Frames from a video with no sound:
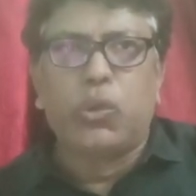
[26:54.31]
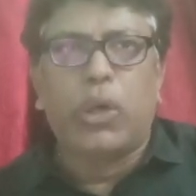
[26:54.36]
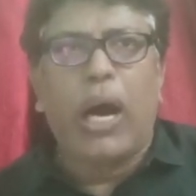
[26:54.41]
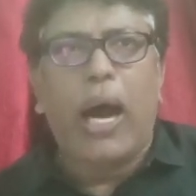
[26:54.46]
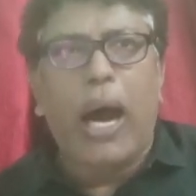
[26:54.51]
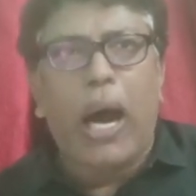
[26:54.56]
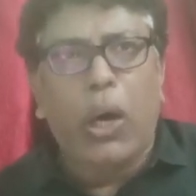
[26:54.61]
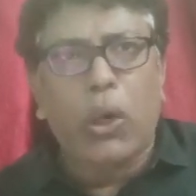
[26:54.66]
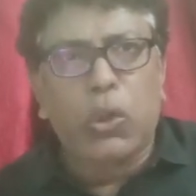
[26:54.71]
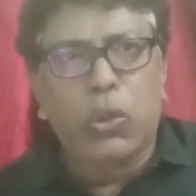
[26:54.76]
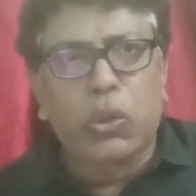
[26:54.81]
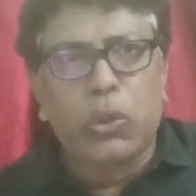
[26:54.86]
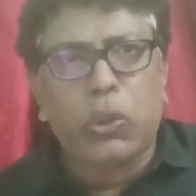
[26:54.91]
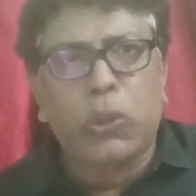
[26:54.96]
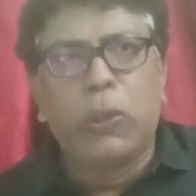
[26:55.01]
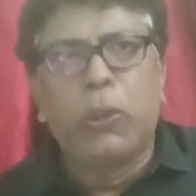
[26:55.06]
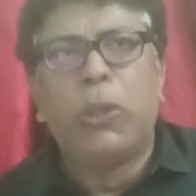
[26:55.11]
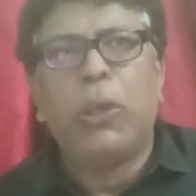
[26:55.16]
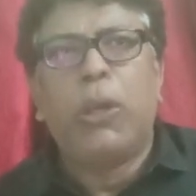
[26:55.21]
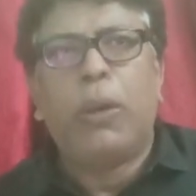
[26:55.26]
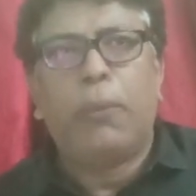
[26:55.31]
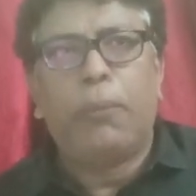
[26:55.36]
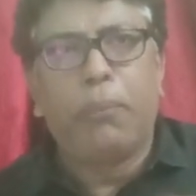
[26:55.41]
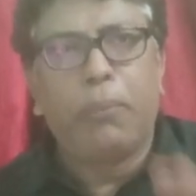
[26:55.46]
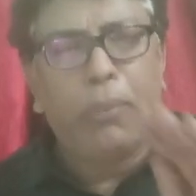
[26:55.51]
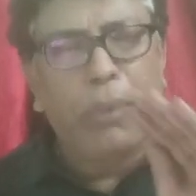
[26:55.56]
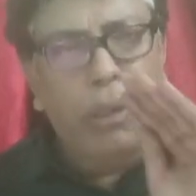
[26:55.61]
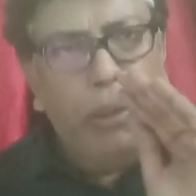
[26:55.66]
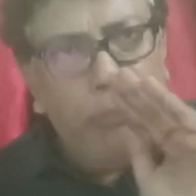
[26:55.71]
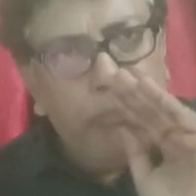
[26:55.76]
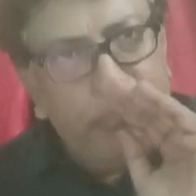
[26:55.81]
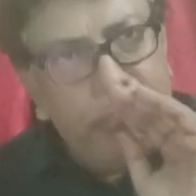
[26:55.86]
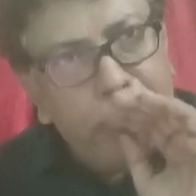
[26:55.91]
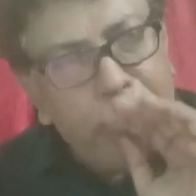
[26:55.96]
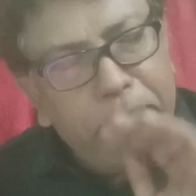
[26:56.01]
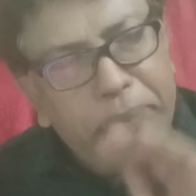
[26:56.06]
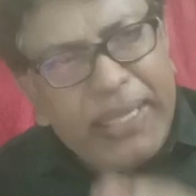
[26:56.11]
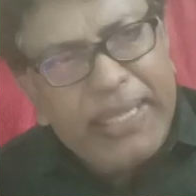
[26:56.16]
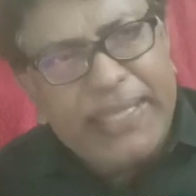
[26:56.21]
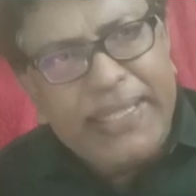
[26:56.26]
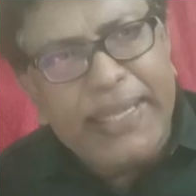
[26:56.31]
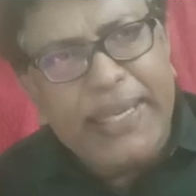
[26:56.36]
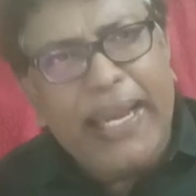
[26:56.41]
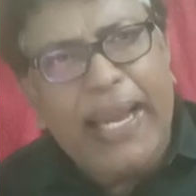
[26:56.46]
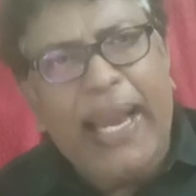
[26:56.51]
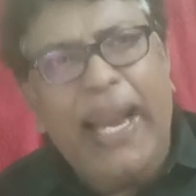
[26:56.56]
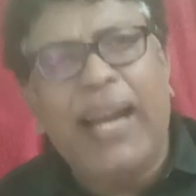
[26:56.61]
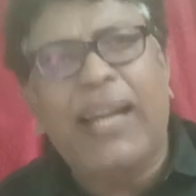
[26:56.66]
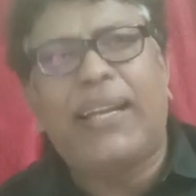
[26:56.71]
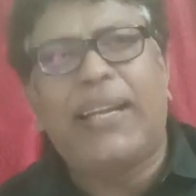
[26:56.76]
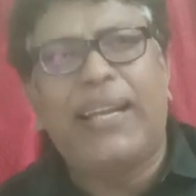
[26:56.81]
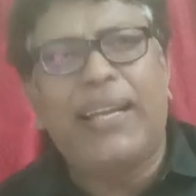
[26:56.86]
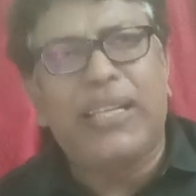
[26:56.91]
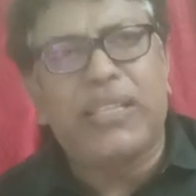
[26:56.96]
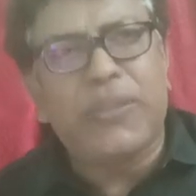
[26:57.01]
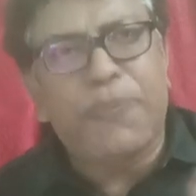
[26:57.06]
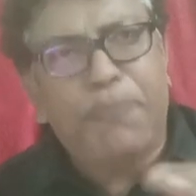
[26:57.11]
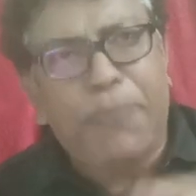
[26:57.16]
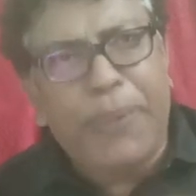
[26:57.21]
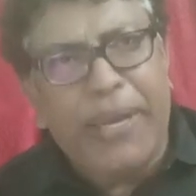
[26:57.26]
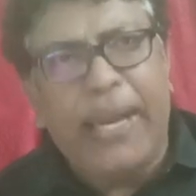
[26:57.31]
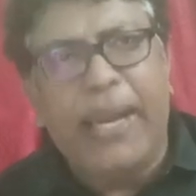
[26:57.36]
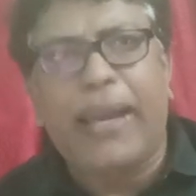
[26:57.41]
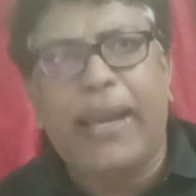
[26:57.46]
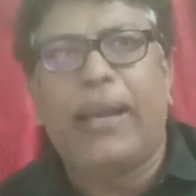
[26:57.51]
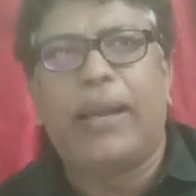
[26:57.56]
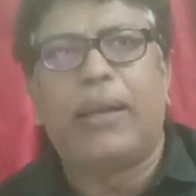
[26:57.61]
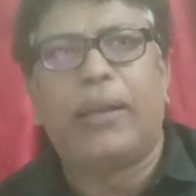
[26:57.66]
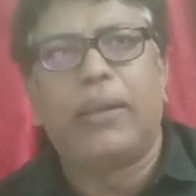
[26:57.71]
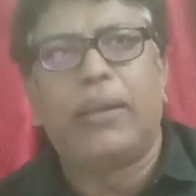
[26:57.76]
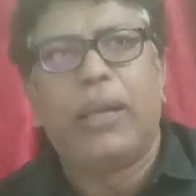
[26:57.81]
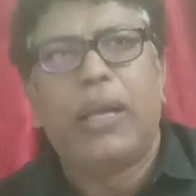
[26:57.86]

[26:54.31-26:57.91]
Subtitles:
How to mitigate his pain?